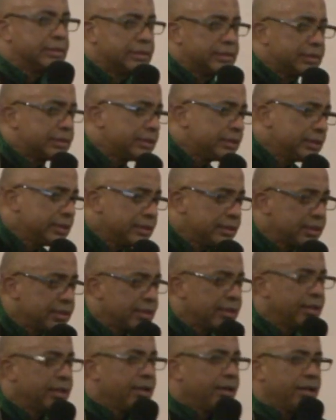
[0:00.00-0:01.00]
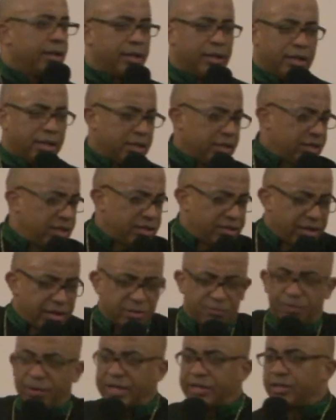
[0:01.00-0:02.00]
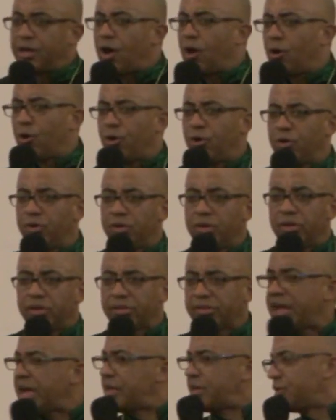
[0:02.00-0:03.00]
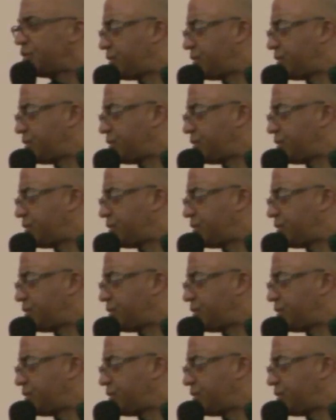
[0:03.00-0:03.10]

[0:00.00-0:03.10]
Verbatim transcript: Huh? It, it, there's been no thank you,